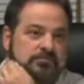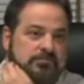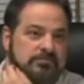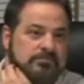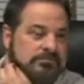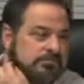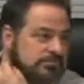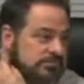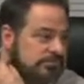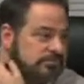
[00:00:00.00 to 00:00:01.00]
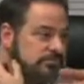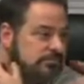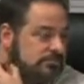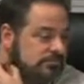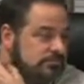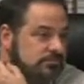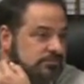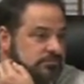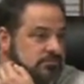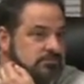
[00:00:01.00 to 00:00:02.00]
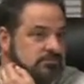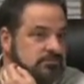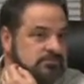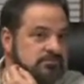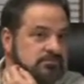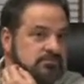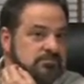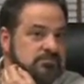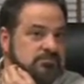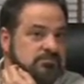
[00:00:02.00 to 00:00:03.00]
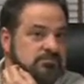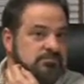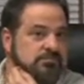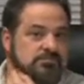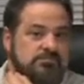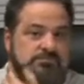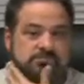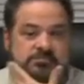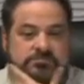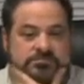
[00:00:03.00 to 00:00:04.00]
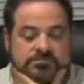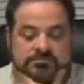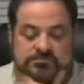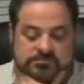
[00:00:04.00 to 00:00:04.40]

(not speaking)